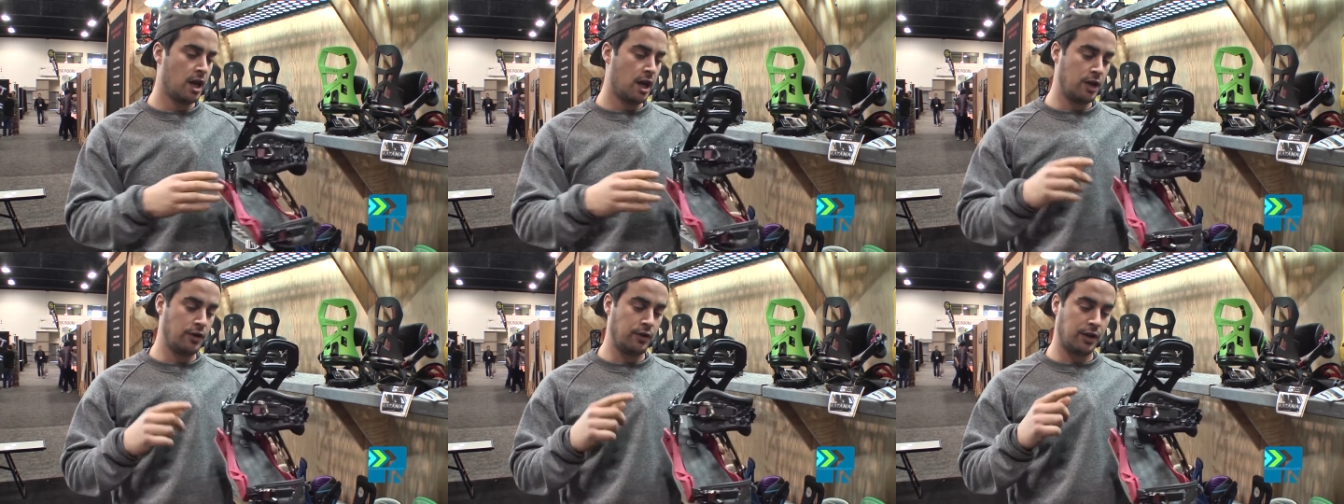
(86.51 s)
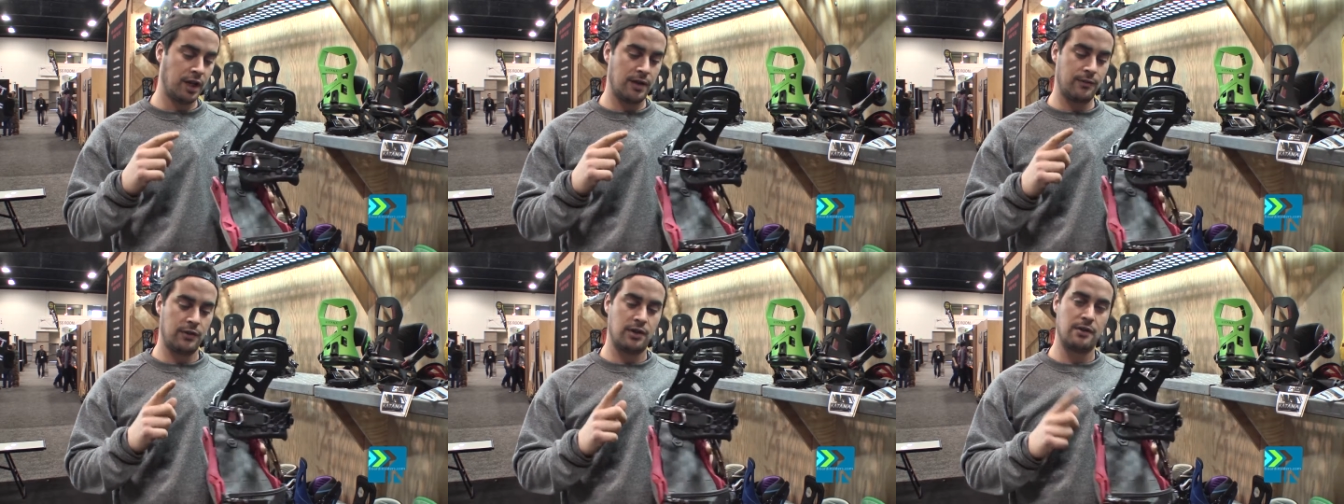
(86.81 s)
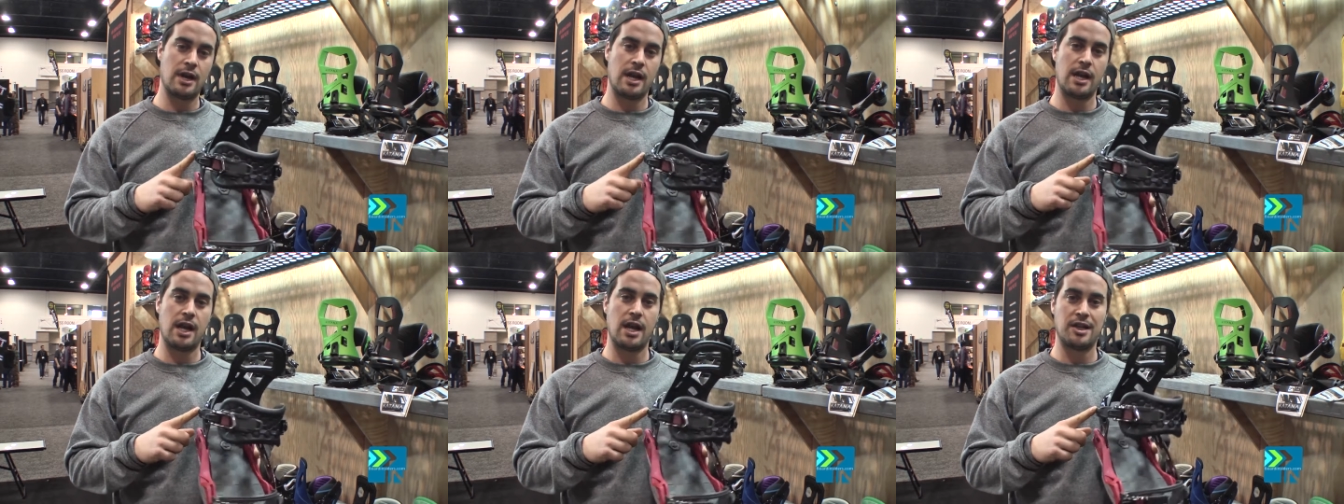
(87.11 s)
And you can even do
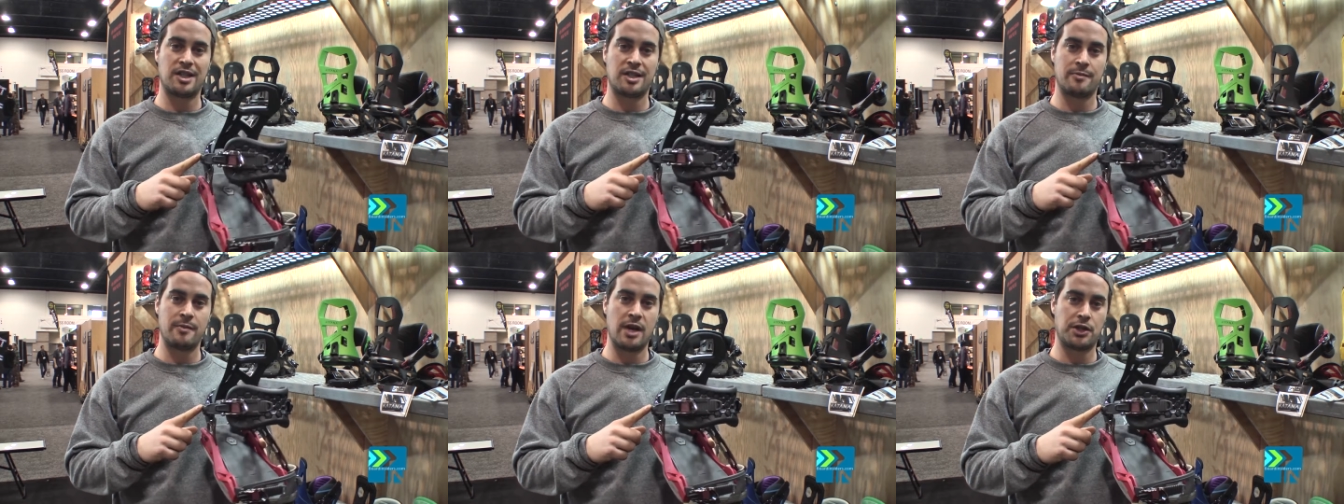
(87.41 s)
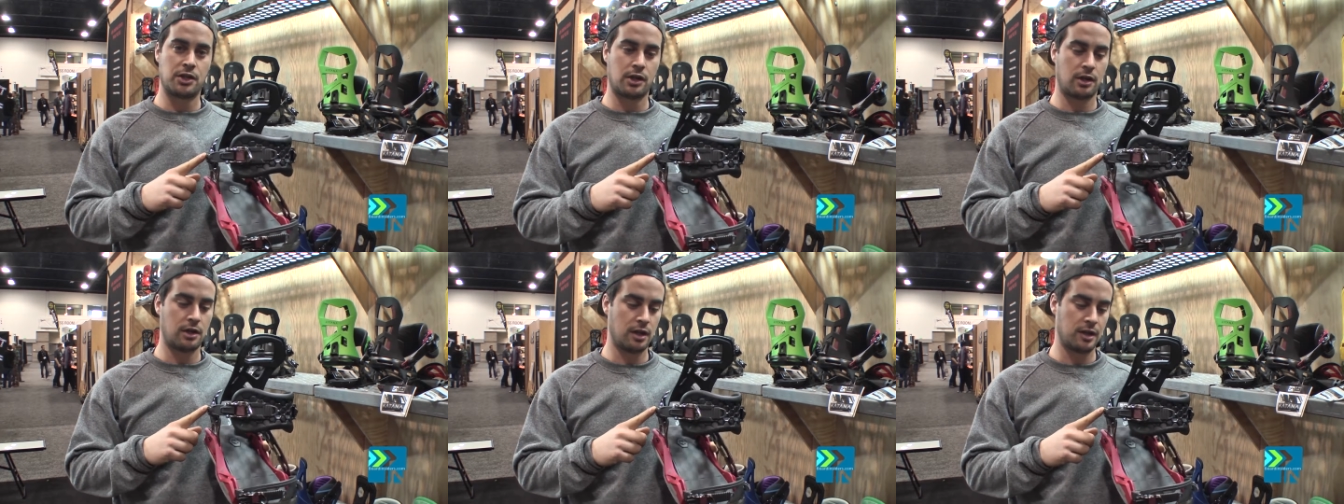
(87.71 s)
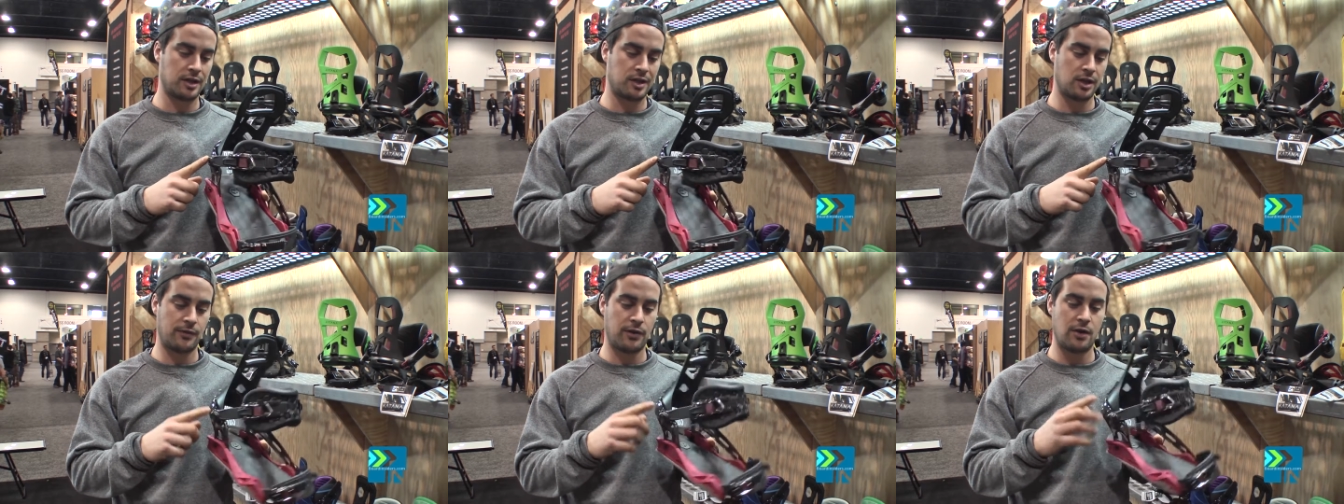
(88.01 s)
that
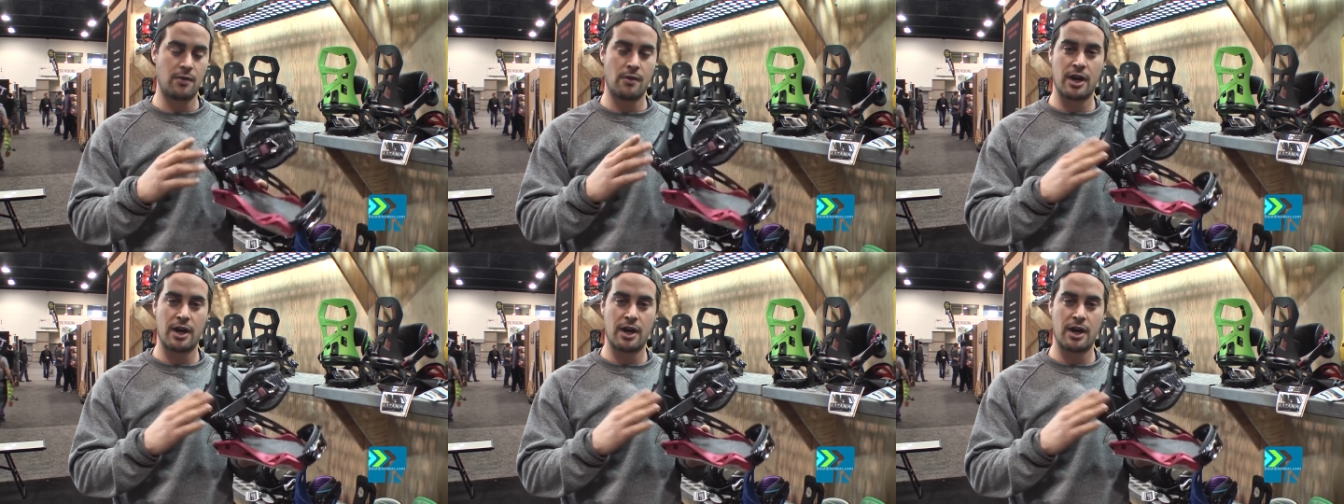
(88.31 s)
asymmetrically. So if you